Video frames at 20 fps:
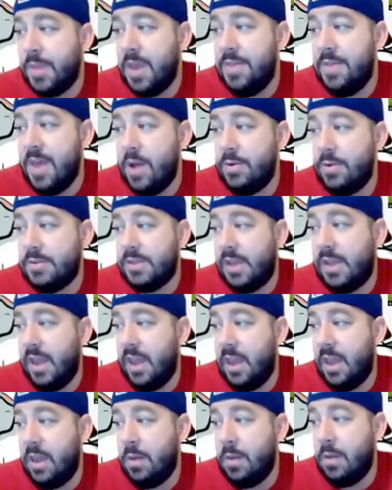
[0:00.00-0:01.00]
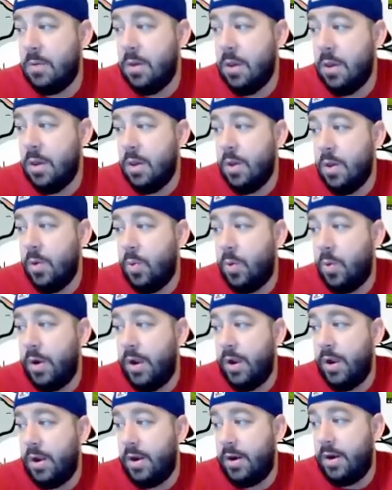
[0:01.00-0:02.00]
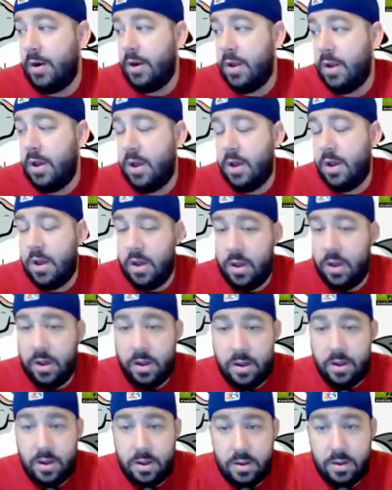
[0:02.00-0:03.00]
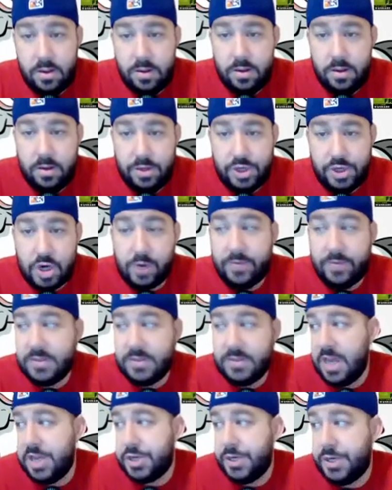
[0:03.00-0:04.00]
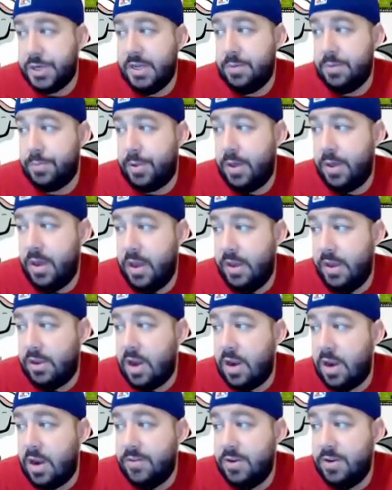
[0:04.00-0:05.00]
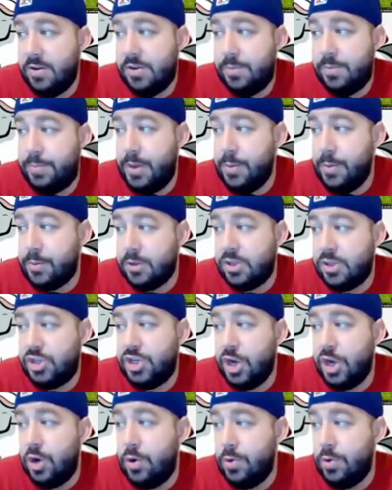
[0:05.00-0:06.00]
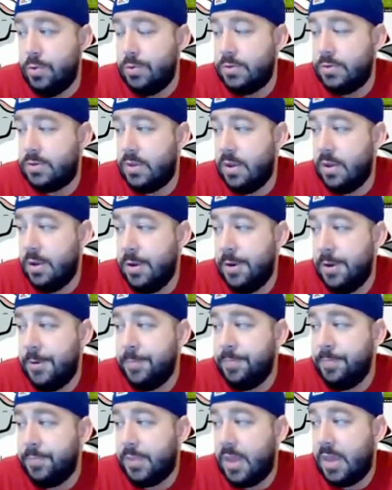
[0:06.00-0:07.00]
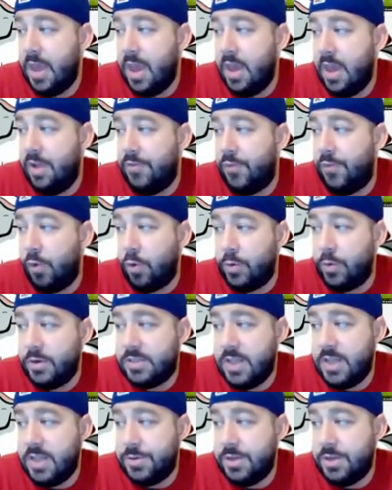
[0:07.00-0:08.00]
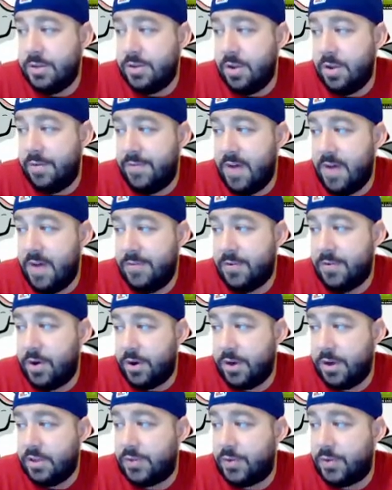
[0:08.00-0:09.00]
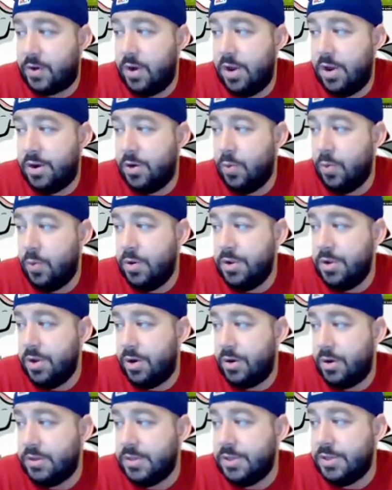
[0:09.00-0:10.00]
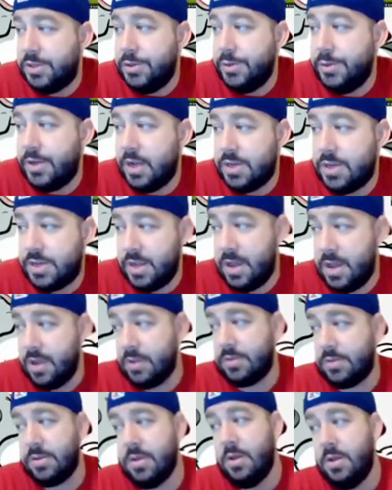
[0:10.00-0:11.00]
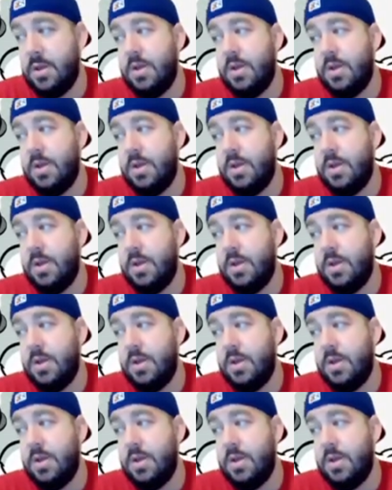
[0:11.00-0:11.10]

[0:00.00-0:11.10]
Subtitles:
And that was a game where Jarvis Landry didn't play. Donovan Peoples-Jones had 4 receptions on 5 targets for 101 yards and 2 touchdowns.